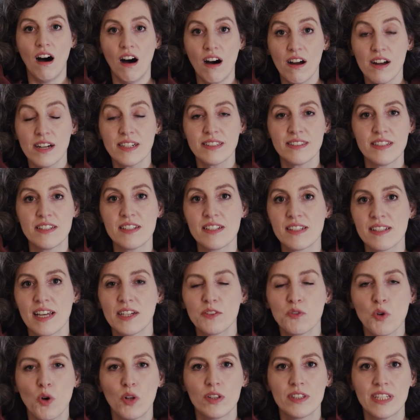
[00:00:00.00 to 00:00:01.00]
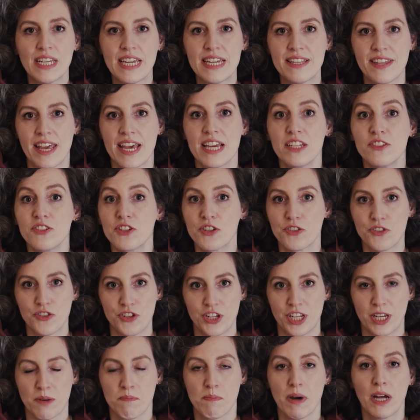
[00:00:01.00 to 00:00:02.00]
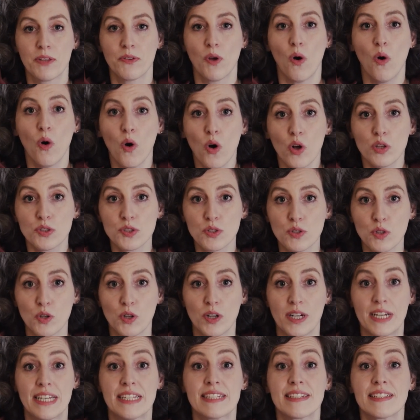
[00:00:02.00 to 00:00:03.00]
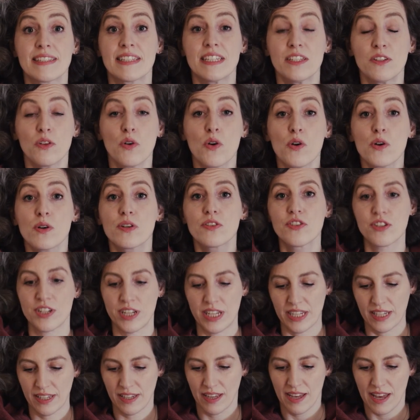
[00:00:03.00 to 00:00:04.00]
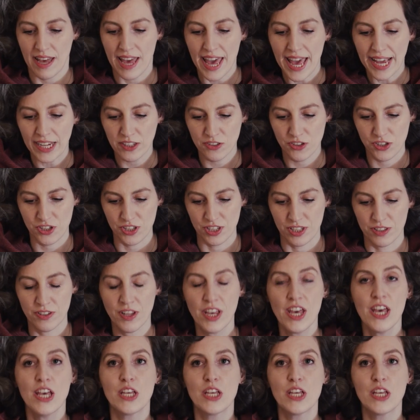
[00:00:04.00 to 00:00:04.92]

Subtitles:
Art is not only an energetic, but also a synergic action.